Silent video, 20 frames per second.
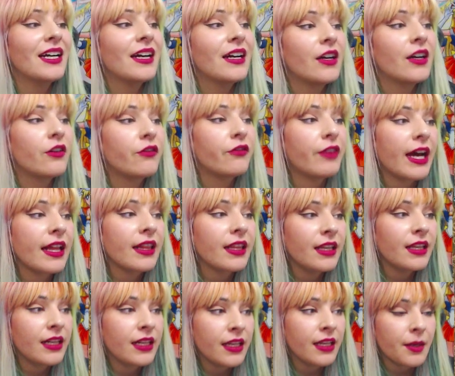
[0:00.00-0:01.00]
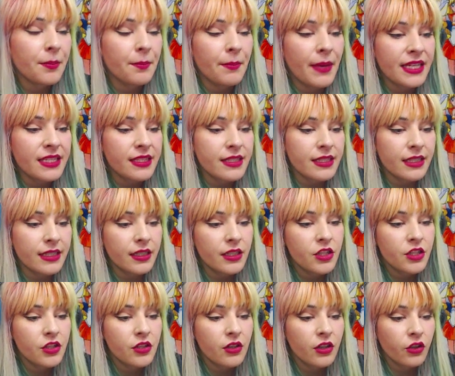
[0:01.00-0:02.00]
violet ink
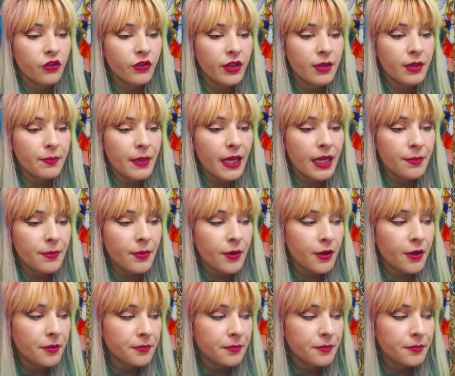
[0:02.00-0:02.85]
message, grid paper,